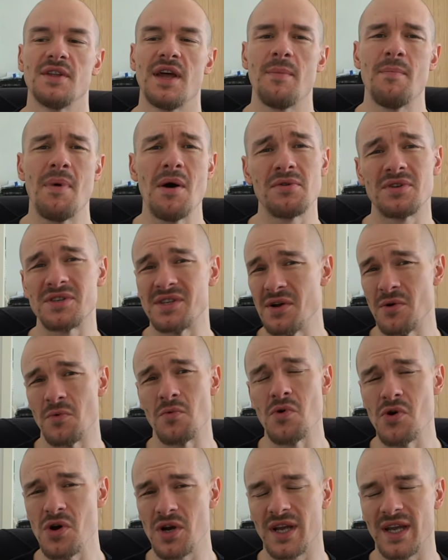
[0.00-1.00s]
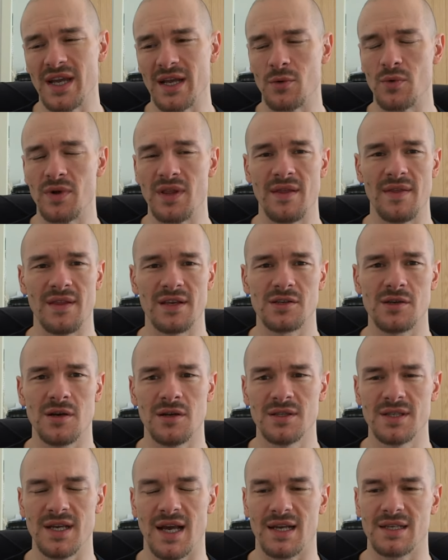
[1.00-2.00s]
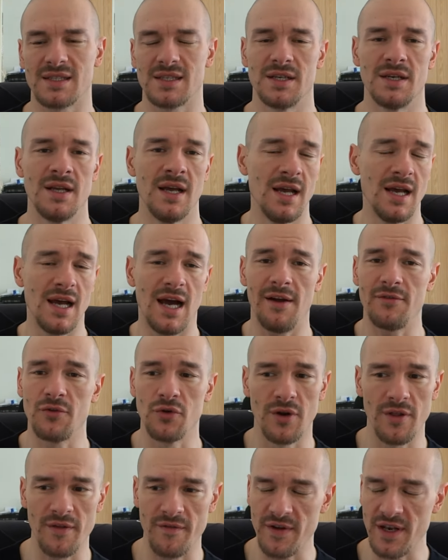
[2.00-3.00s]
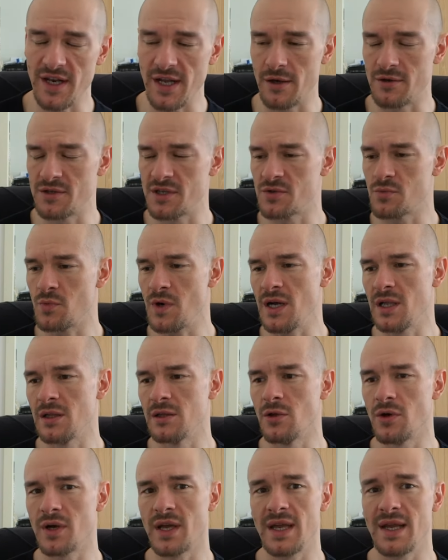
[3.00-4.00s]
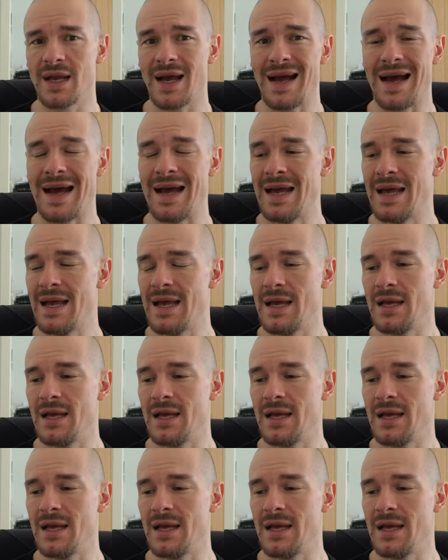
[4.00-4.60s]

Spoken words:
They're both still working within this context, and I've done other videos as well looking at